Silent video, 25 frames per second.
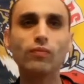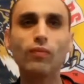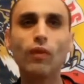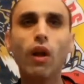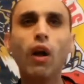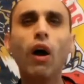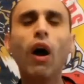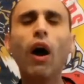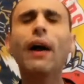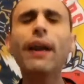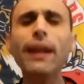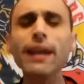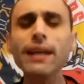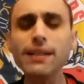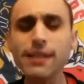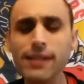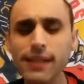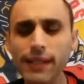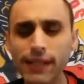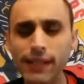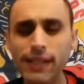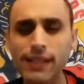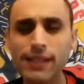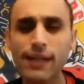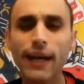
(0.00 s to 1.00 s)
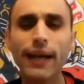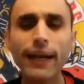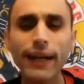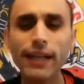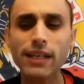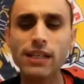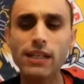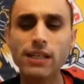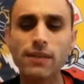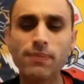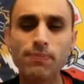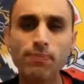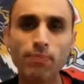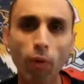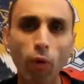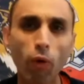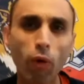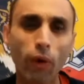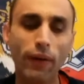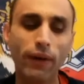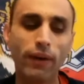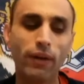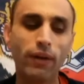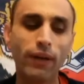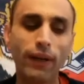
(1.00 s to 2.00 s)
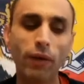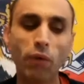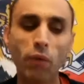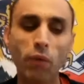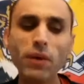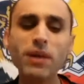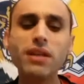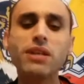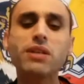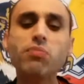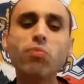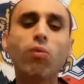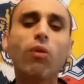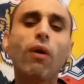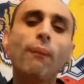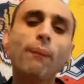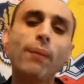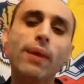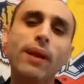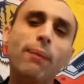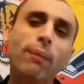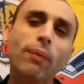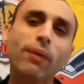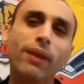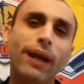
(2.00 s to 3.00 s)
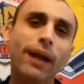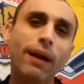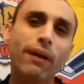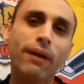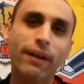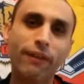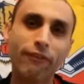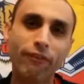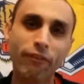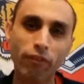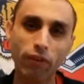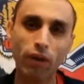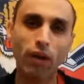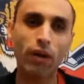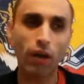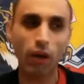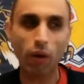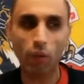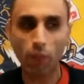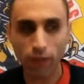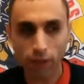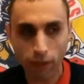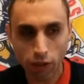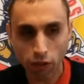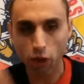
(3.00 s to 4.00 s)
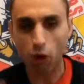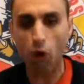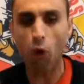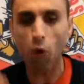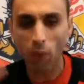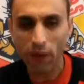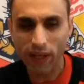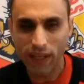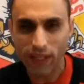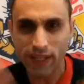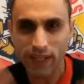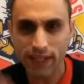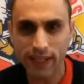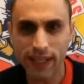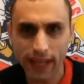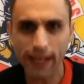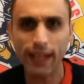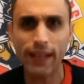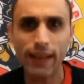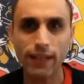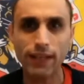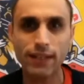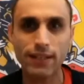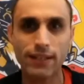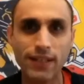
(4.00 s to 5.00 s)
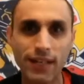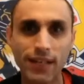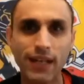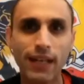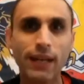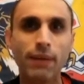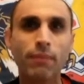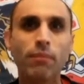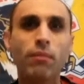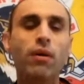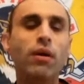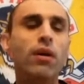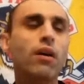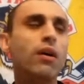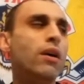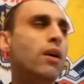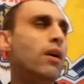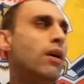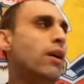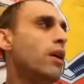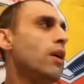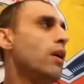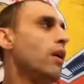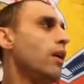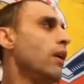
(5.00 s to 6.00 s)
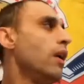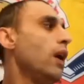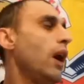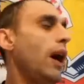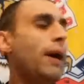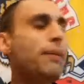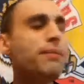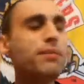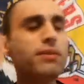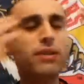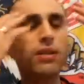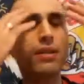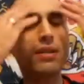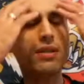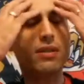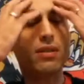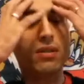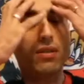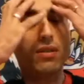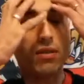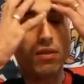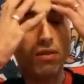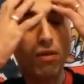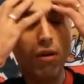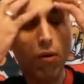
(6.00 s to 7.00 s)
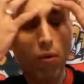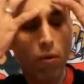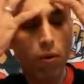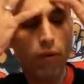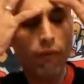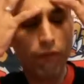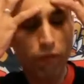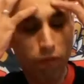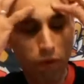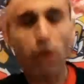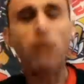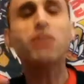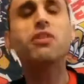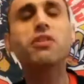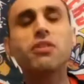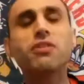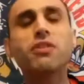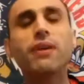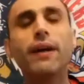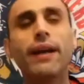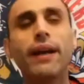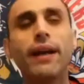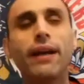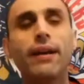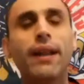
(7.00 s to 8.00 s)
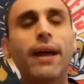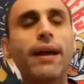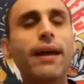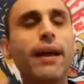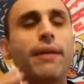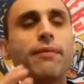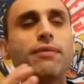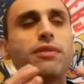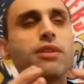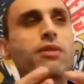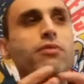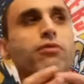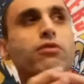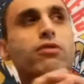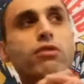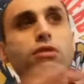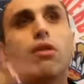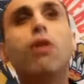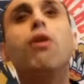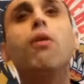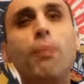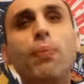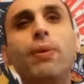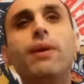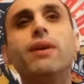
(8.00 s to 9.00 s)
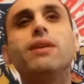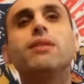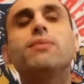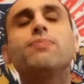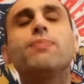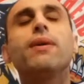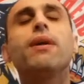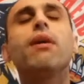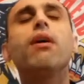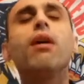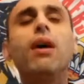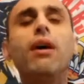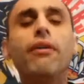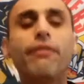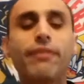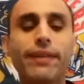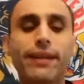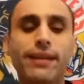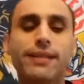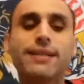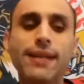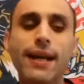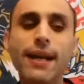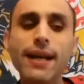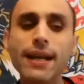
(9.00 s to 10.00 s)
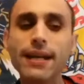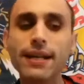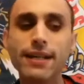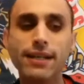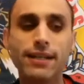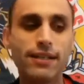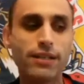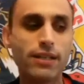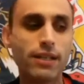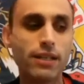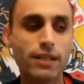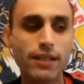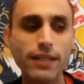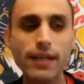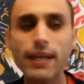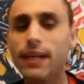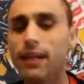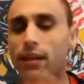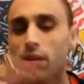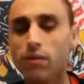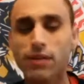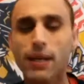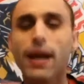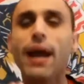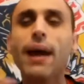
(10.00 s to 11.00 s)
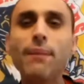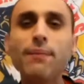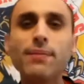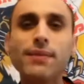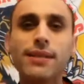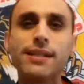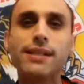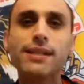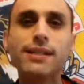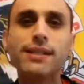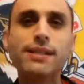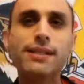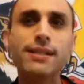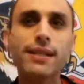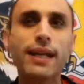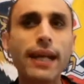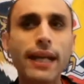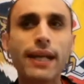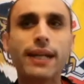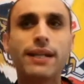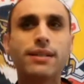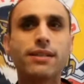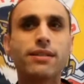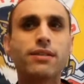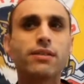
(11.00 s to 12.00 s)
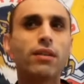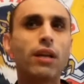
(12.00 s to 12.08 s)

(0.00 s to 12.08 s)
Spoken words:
Hockey is an exciting sport. I wish more people down in Florida would go and see this team. I'm just so frustrated. That it just so pissed me off, the attendance, just seeing those empty seats.